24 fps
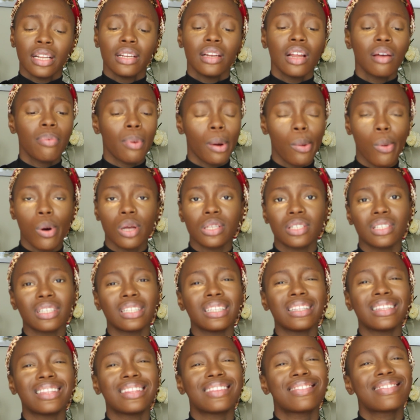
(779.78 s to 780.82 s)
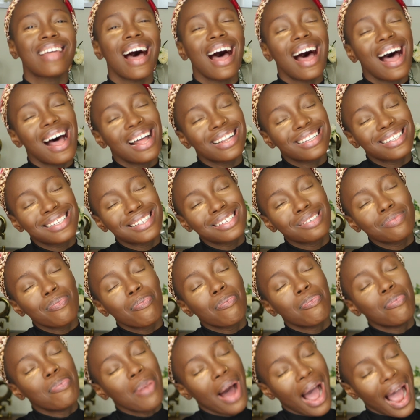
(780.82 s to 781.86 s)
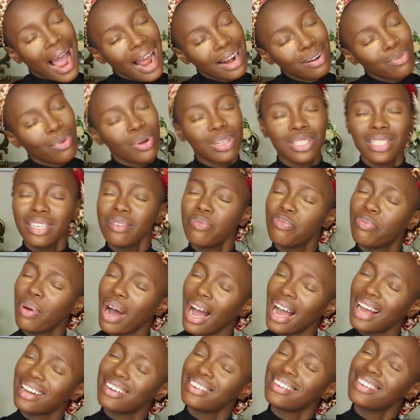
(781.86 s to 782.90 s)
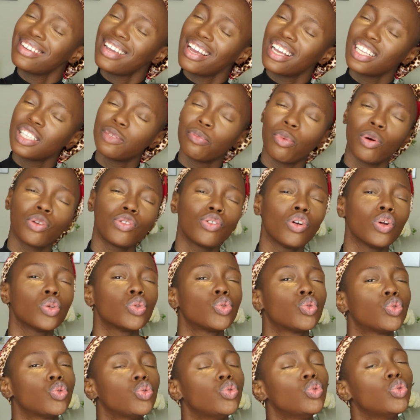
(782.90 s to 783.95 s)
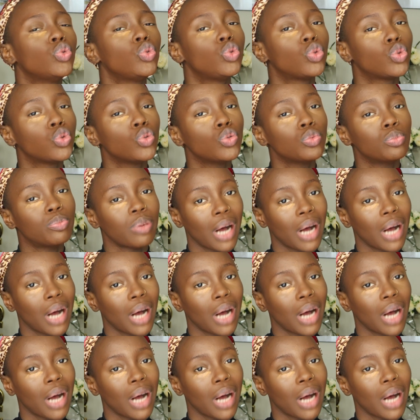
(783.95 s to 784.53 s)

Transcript: labor wasn't that bad. Was it bad? Yes, but not too